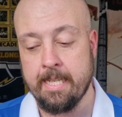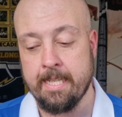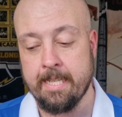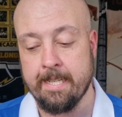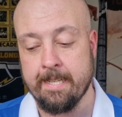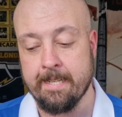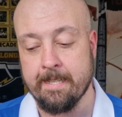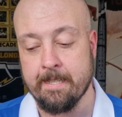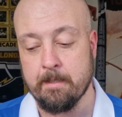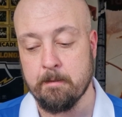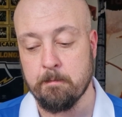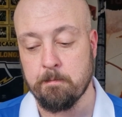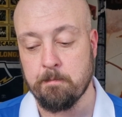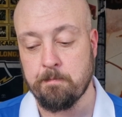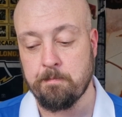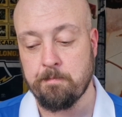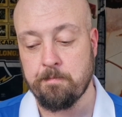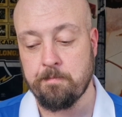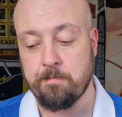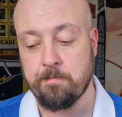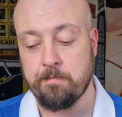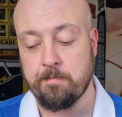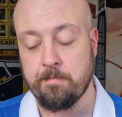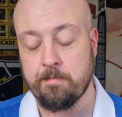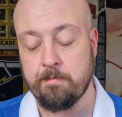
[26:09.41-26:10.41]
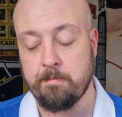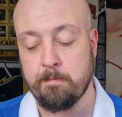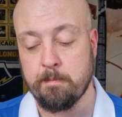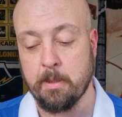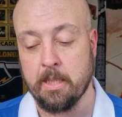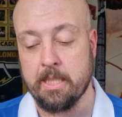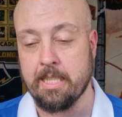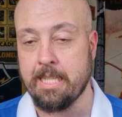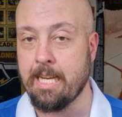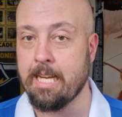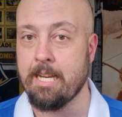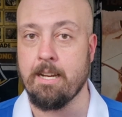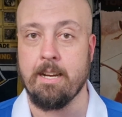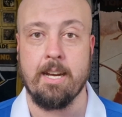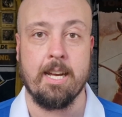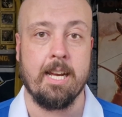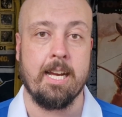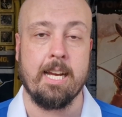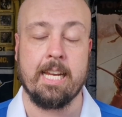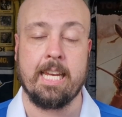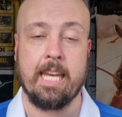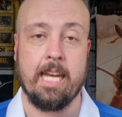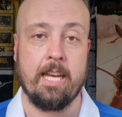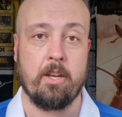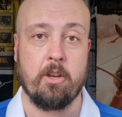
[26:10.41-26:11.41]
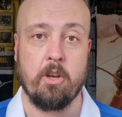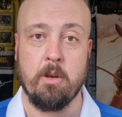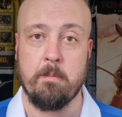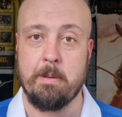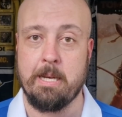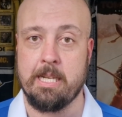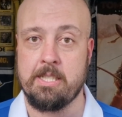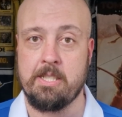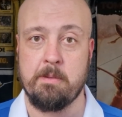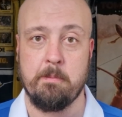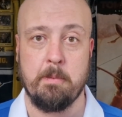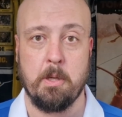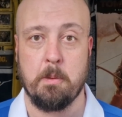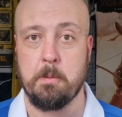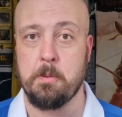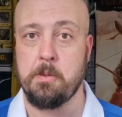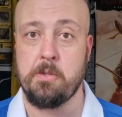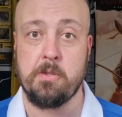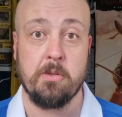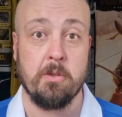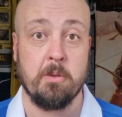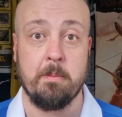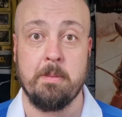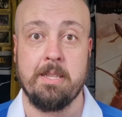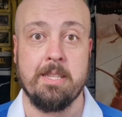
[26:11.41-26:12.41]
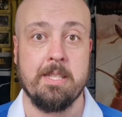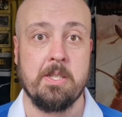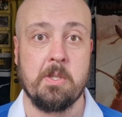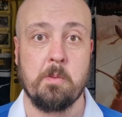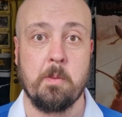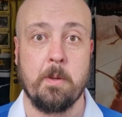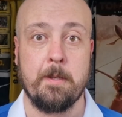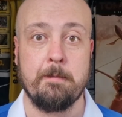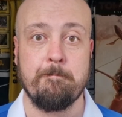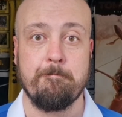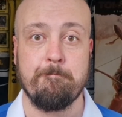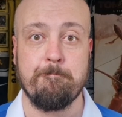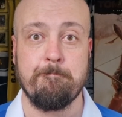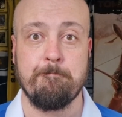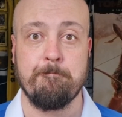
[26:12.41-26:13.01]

But yeah, I can't go past the Melbourne Storm in this one.